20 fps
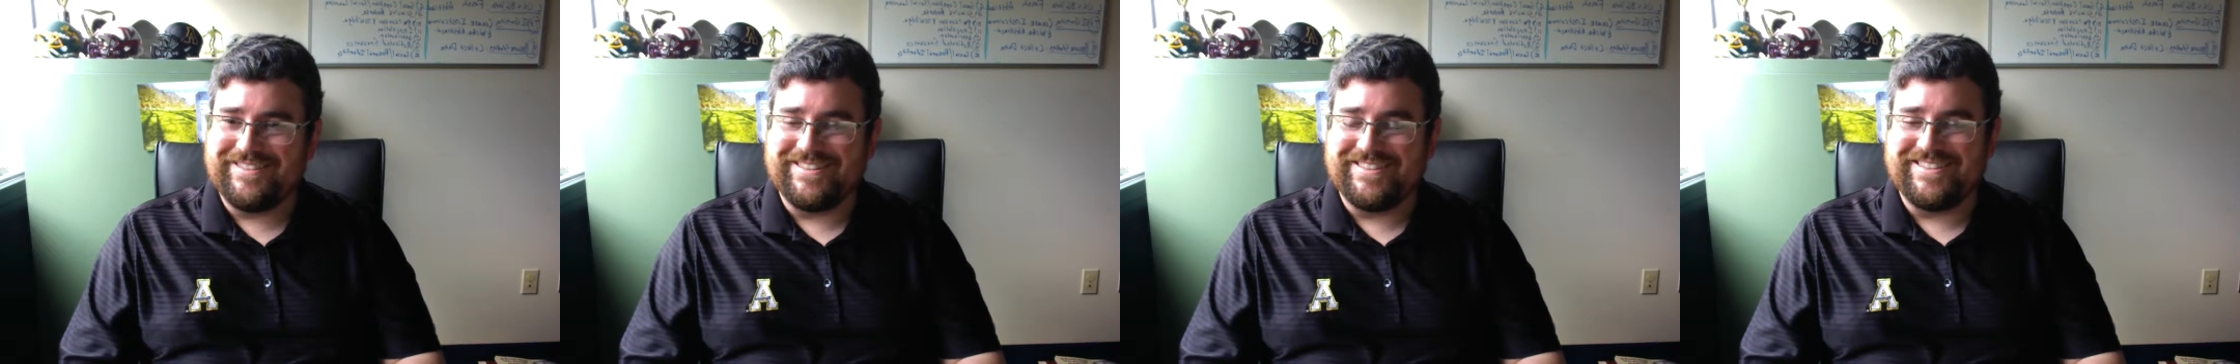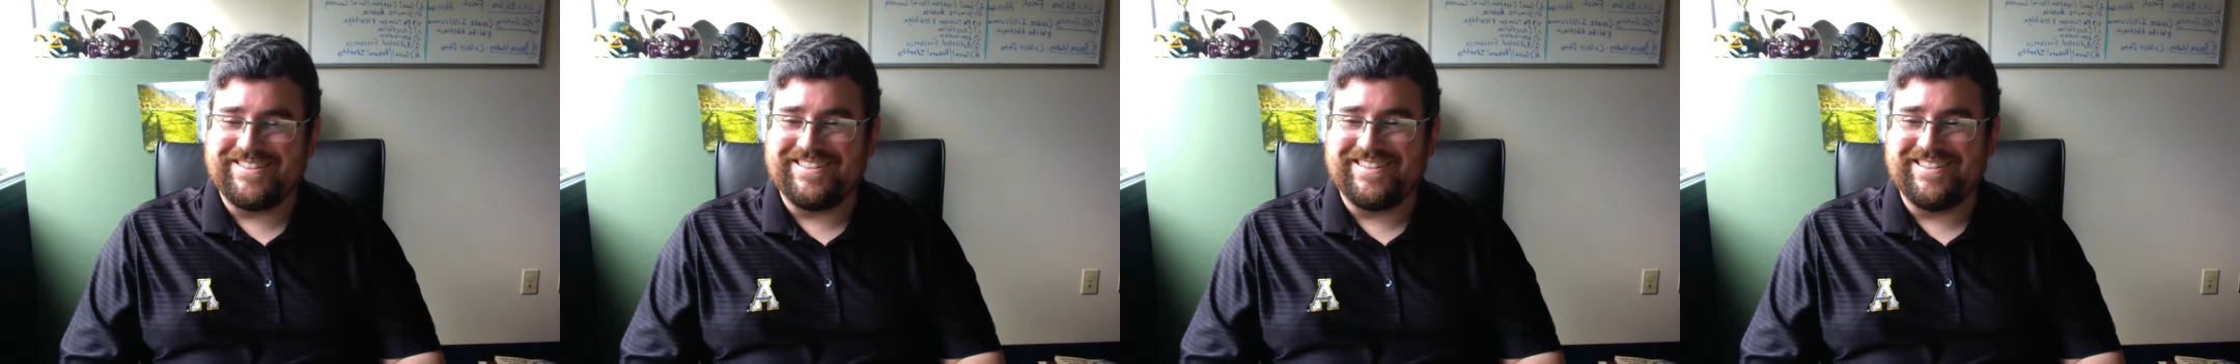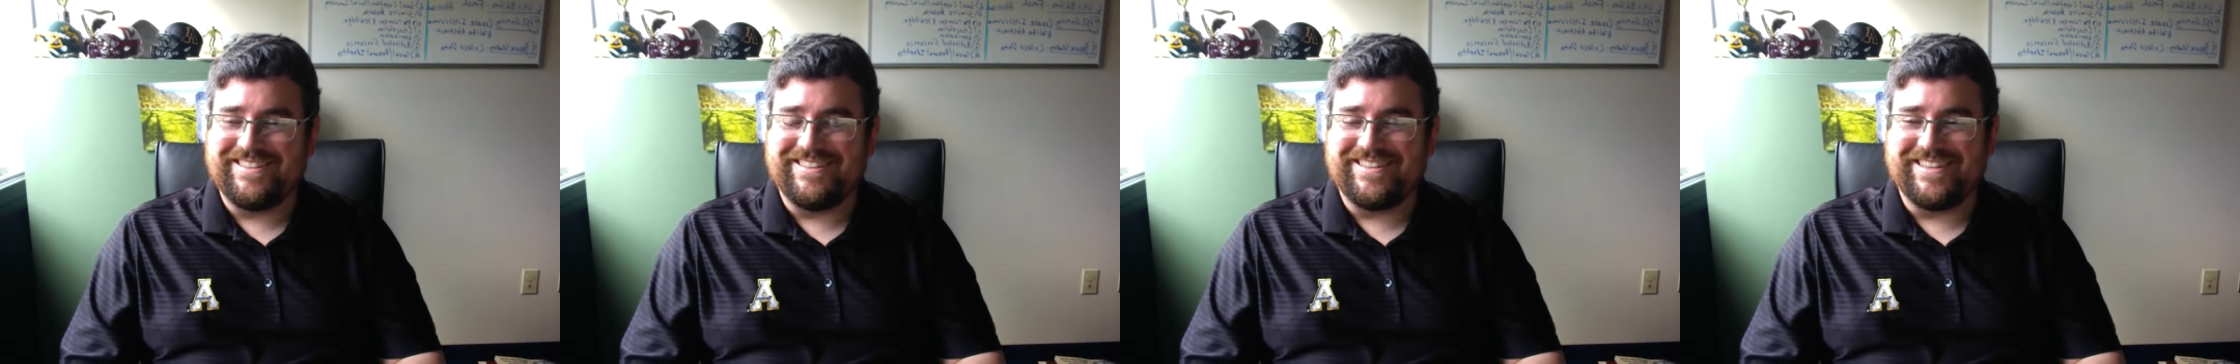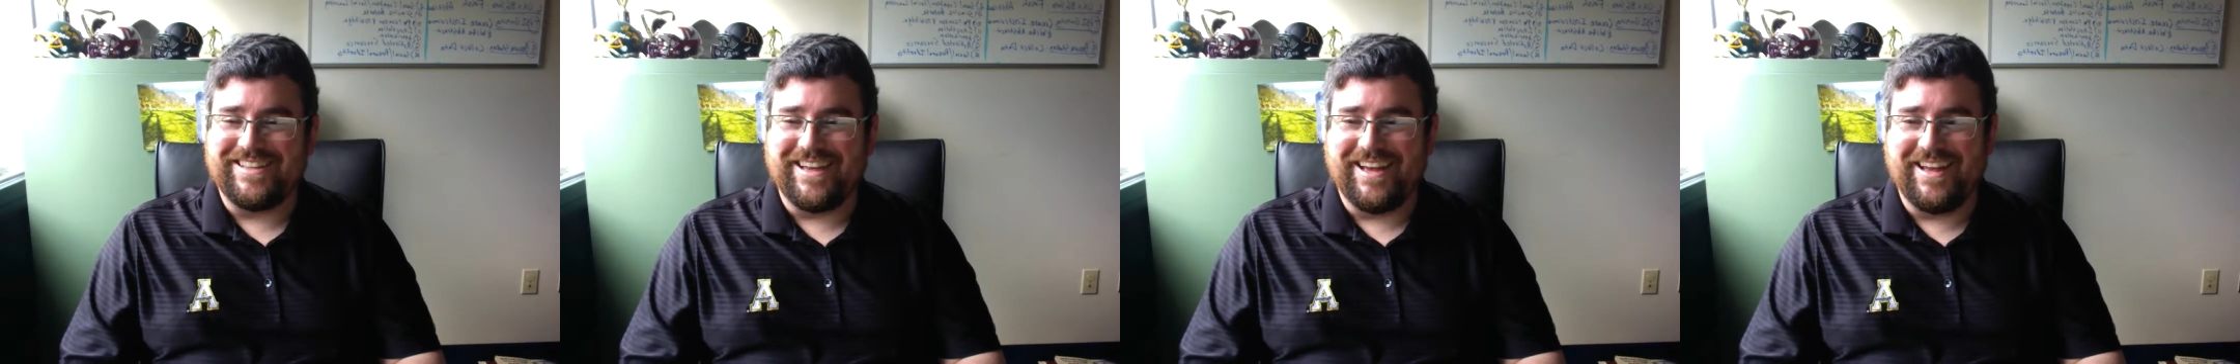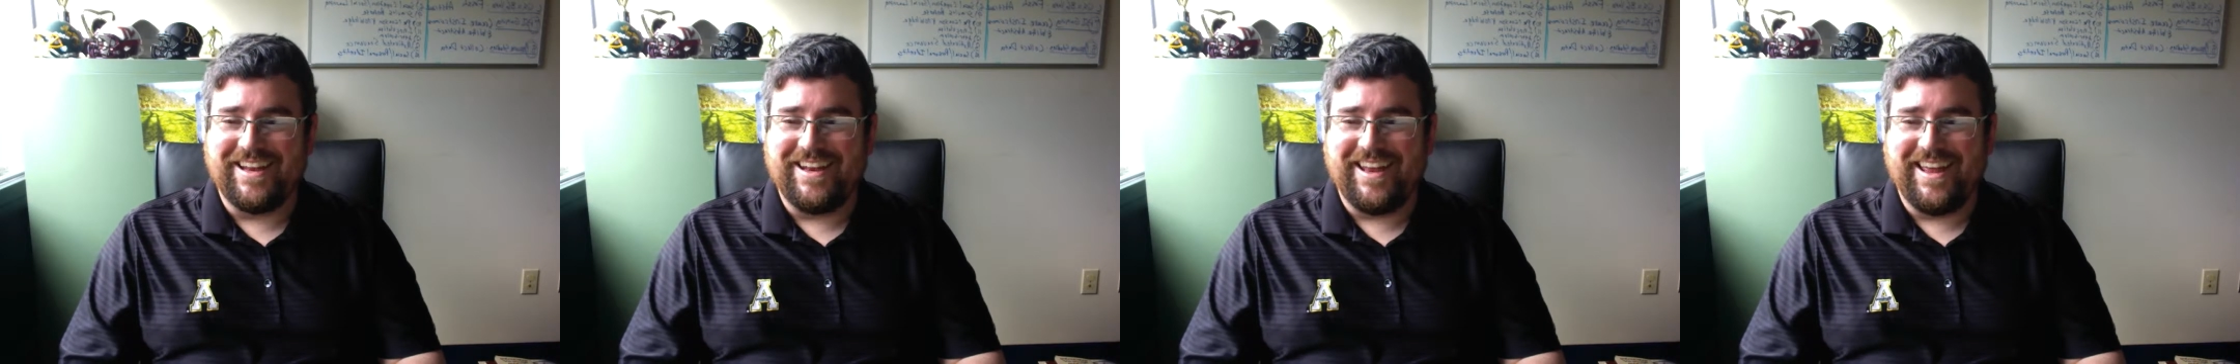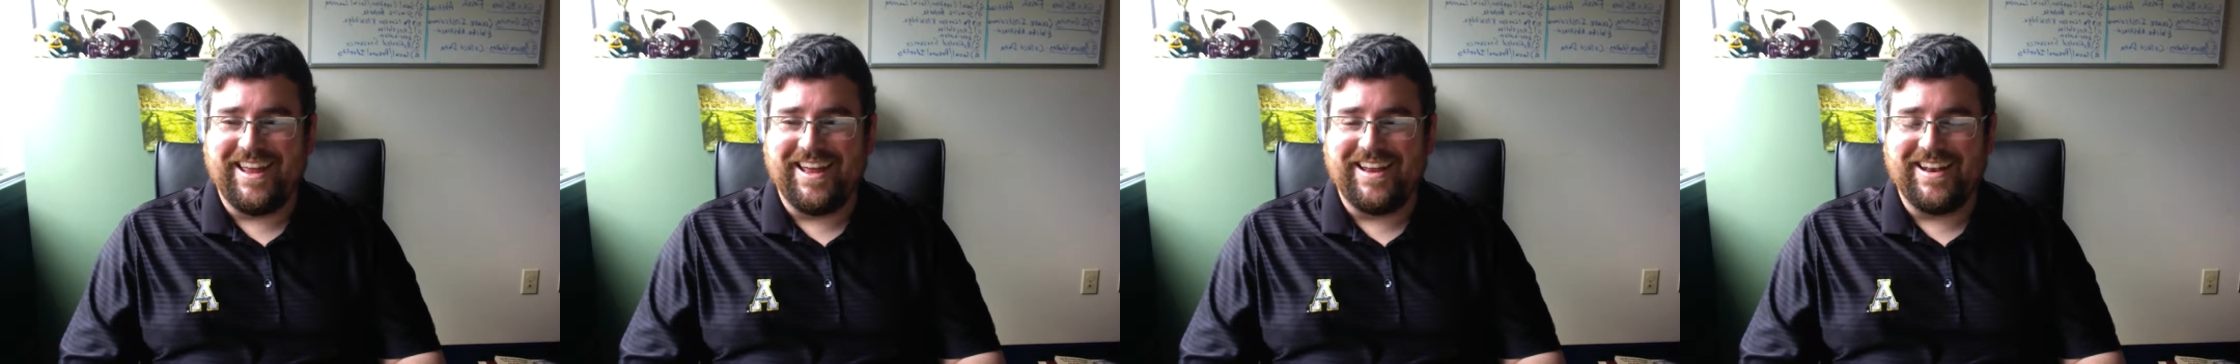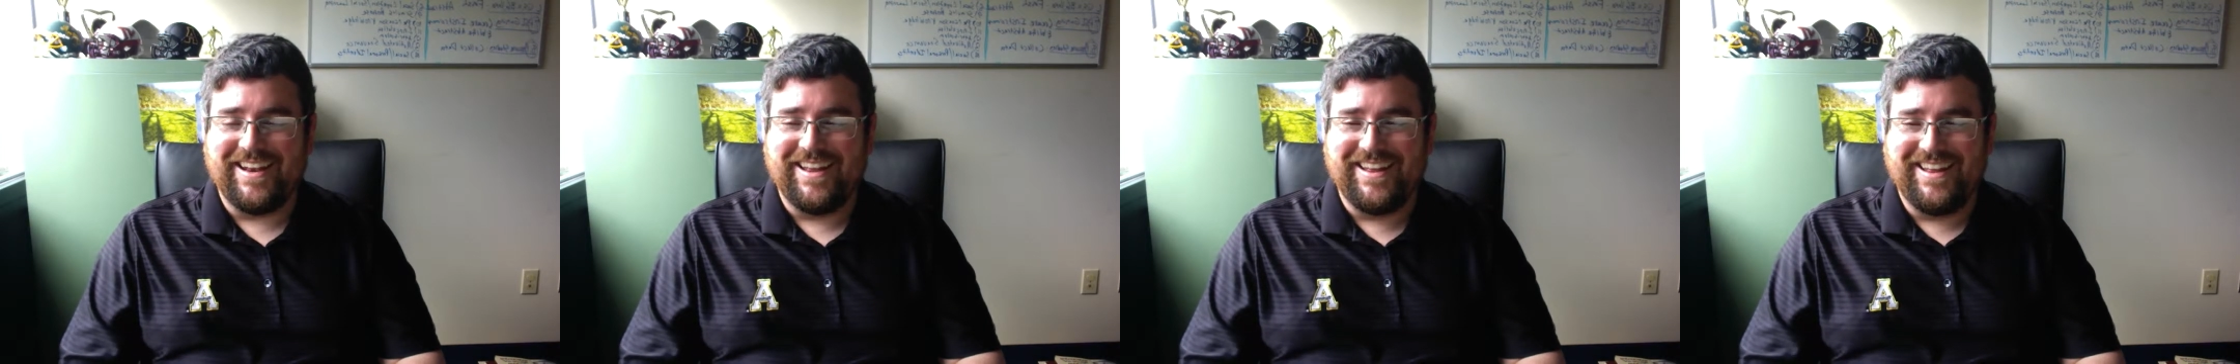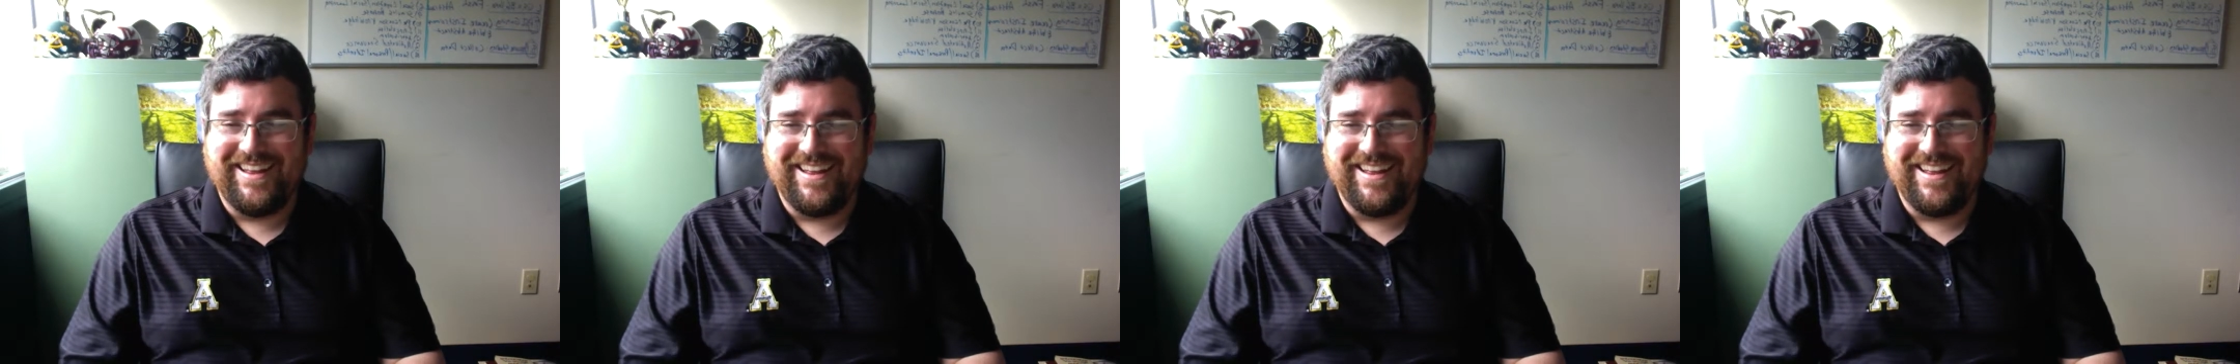this theory yet, and